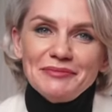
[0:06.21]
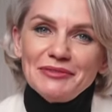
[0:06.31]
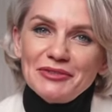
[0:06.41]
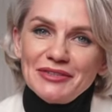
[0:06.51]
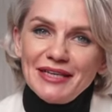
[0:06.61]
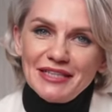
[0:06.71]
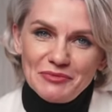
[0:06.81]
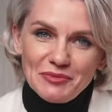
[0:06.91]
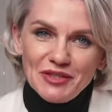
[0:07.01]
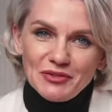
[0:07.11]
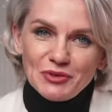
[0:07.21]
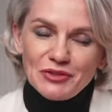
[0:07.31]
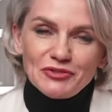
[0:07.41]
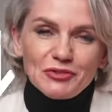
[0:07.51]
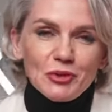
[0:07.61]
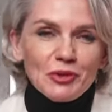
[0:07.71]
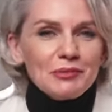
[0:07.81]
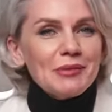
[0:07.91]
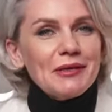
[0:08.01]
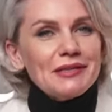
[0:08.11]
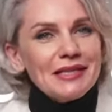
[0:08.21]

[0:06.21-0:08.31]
Today, we are going to talk about